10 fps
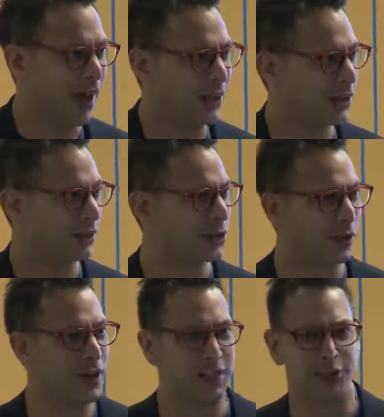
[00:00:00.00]
And the
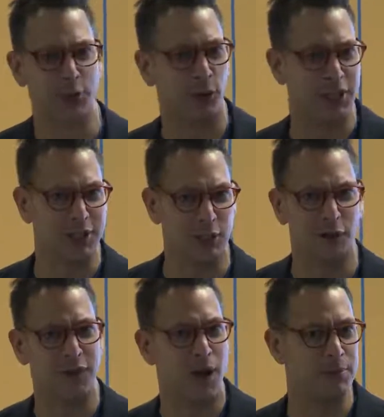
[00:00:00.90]
toilet is talking to your
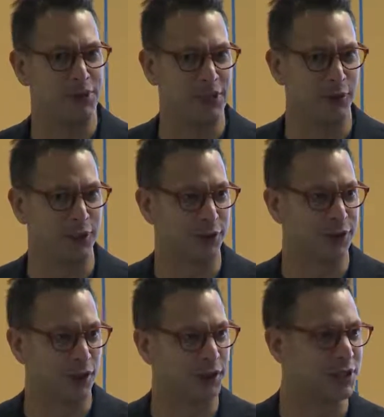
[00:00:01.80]
pharmacy or your
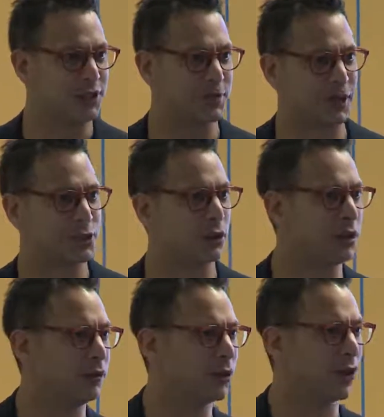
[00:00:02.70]
doctor to make sure
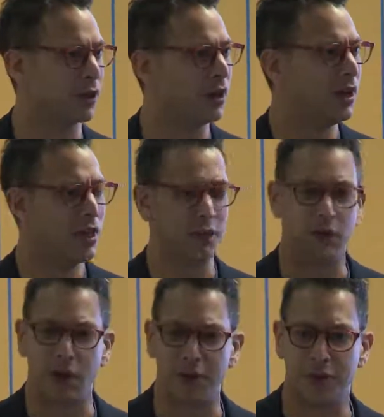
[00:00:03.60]
you've got the
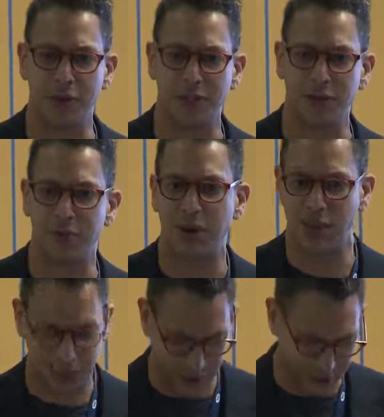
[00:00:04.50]
right things in
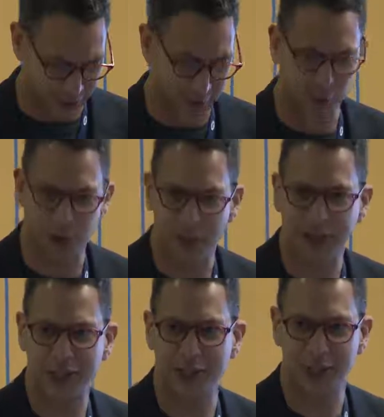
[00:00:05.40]
place and all the
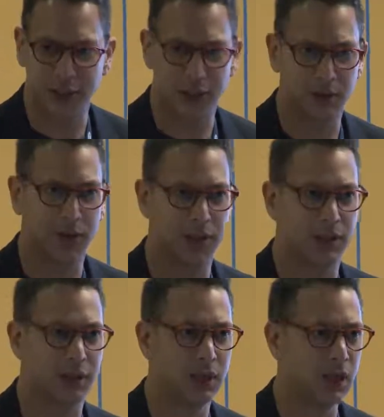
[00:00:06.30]
medicines that you need.